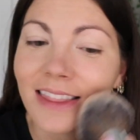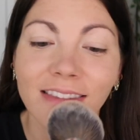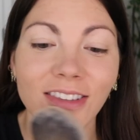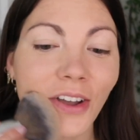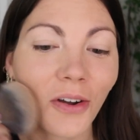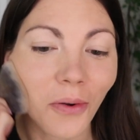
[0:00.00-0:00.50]

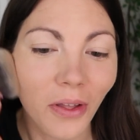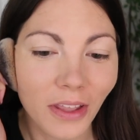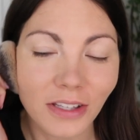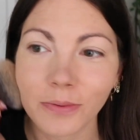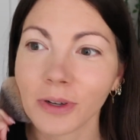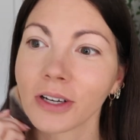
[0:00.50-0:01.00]
So
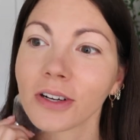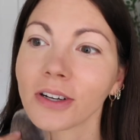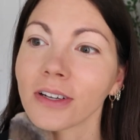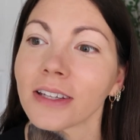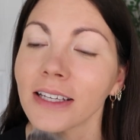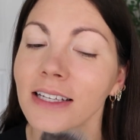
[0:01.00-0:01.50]
this one
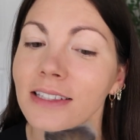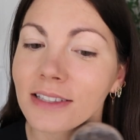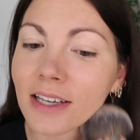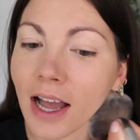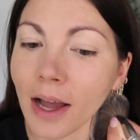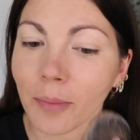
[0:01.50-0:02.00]
currently is
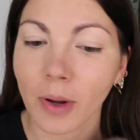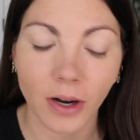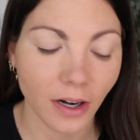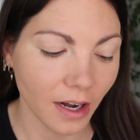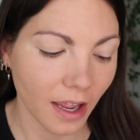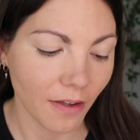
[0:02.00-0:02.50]
not
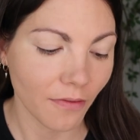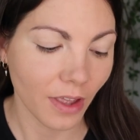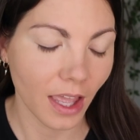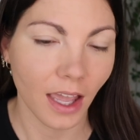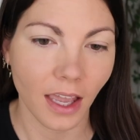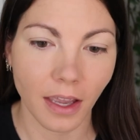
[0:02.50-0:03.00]
part of
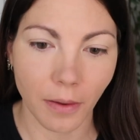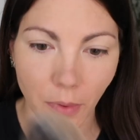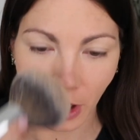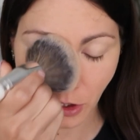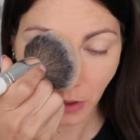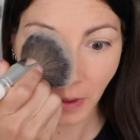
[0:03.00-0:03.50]
a
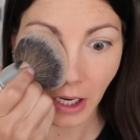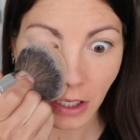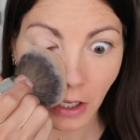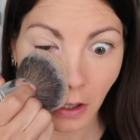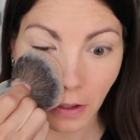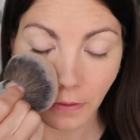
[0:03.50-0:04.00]
project pan
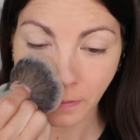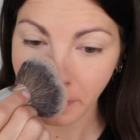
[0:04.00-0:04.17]
at all.